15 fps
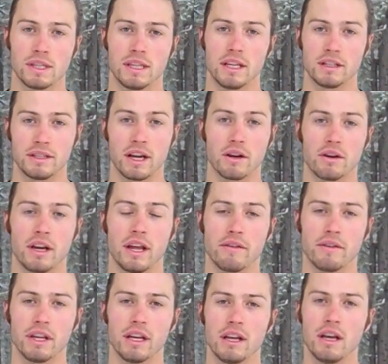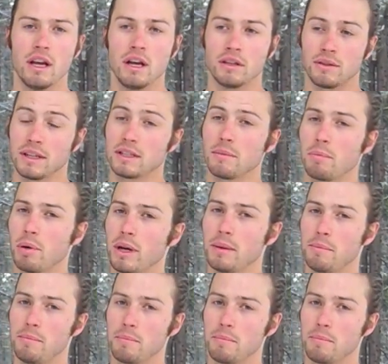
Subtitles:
the integrity of it. So that's a pretty